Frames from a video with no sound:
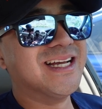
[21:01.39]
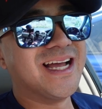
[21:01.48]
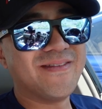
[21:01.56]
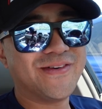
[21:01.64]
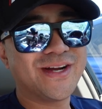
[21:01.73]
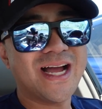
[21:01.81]

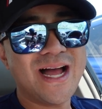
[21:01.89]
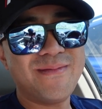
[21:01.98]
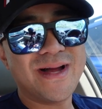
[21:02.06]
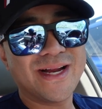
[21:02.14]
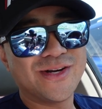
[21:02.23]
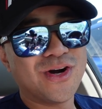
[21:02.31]
I forgot
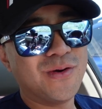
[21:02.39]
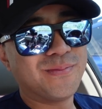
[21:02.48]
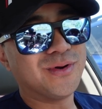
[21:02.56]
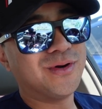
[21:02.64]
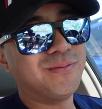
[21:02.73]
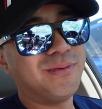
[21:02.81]
my
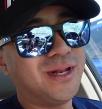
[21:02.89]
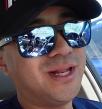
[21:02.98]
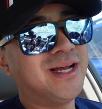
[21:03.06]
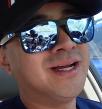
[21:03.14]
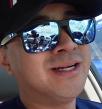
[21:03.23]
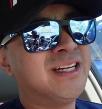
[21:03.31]
GoPro
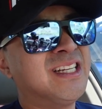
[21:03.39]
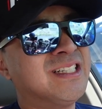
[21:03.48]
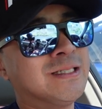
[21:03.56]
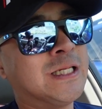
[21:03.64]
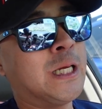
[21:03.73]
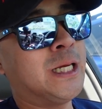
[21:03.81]
plug
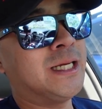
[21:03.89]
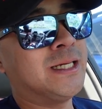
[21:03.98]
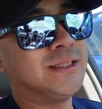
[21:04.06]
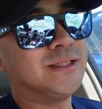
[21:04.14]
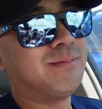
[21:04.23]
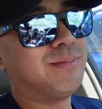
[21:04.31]

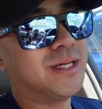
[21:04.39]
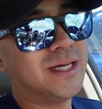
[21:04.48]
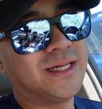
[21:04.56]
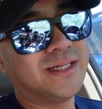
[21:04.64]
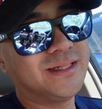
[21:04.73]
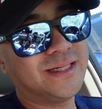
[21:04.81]
uh, to
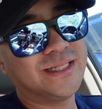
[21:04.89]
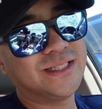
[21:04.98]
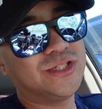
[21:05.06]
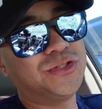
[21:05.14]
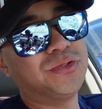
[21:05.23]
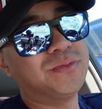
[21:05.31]
plug
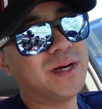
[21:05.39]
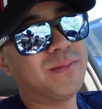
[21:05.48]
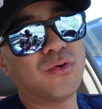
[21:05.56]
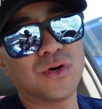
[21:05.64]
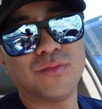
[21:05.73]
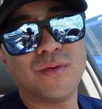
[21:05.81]
into my
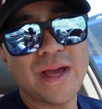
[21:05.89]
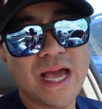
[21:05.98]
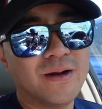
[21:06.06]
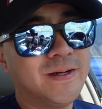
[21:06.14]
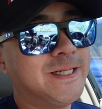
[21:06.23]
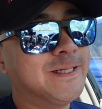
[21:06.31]
portable
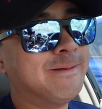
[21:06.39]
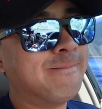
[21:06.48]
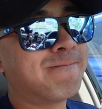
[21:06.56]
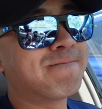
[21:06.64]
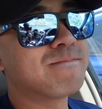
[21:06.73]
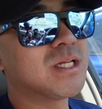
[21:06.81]
battery.
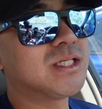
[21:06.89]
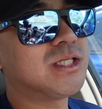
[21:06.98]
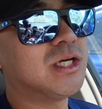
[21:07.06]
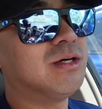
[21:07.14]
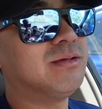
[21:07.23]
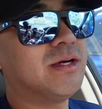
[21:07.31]

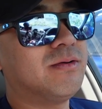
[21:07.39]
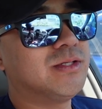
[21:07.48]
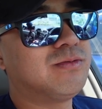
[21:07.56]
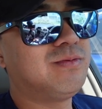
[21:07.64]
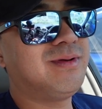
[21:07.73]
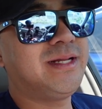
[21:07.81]
So there
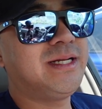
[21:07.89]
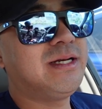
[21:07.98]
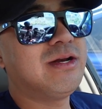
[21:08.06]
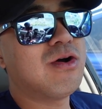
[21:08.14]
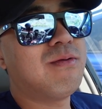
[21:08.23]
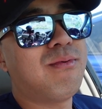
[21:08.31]
was really
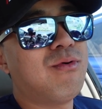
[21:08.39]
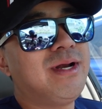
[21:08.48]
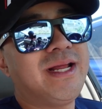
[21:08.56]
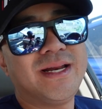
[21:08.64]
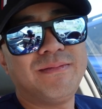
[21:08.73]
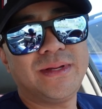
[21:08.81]
no
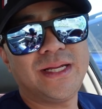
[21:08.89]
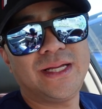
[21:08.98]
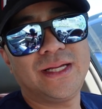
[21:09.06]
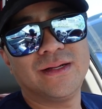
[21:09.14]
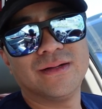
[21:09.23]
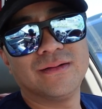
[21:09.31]
point in
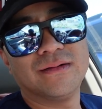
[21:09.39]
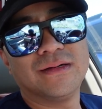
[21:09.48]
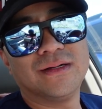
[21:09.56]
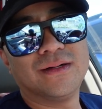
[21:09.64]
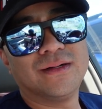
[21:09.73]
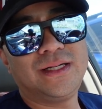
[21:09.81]
me
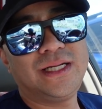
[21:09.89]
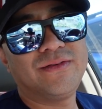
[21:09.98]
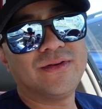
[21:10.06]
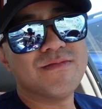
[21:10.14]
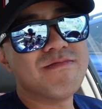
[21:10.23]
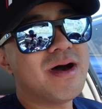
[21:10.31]

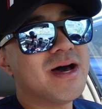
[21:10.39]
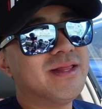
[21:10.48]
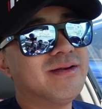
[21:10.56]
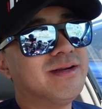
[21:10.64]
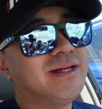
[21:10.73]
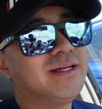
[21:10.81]
even
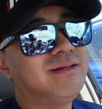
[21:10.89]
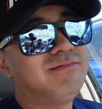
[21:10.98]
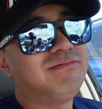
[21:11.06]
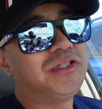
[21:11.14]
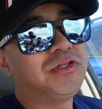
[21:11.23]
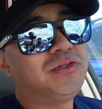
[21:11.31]
bothering
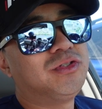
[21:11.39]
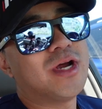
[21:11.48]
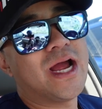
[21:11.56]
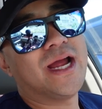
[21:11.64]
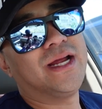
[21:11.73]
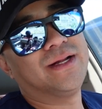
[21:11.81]
to
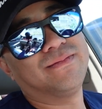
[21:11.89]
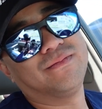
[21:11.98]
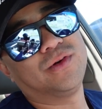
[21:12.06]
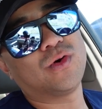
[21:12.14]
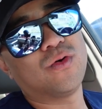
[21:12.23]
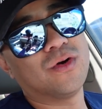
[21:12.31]
try and
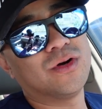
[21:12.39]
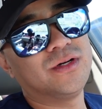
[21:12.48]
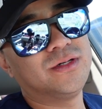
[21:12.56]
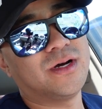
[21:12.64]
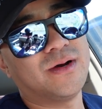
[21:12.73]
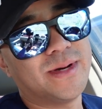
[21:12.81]
record
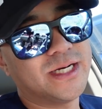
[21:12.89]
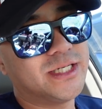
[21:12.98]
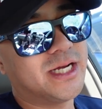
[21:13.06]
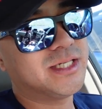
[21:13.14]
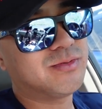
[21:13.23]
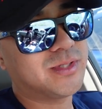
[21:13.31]
on my
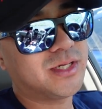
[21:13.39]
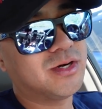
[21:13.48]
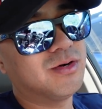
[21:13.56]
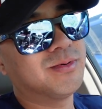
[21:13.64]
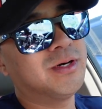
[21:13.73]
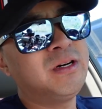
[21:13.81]
chest with the
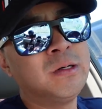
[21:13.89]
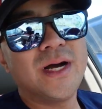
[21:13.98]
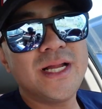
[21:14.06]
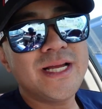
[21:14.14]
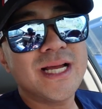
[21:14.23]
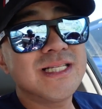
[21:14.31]
GoPro.
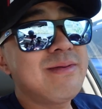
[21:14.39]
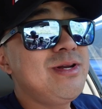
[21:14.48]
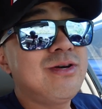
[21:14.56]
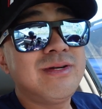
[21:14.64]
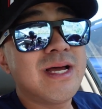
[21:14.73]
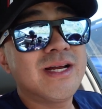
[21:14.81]
But you guys let me
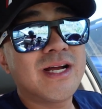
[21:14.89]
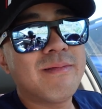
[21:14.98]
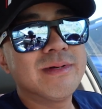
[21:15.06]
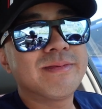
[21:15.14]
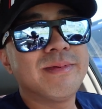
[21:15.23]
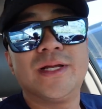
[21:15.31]
know down in the
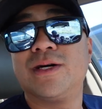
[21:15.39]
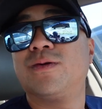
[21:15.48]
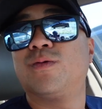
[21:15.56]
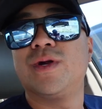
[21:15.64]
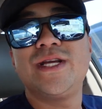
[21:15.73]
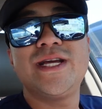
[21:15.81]
comments below.
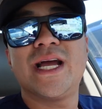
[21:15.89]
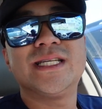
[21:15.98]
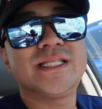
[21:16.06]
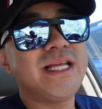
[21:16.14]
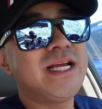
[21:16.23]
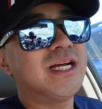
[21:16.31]
What do you
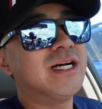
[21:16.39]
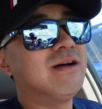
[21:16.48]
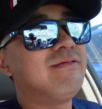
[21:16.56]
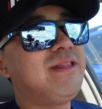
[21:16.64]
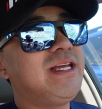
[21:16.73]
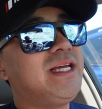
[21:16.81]
guys think
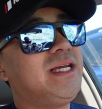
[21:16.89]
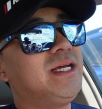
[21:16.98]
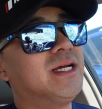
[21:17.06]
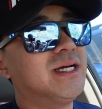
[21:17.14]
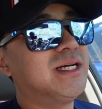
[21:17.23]
of the,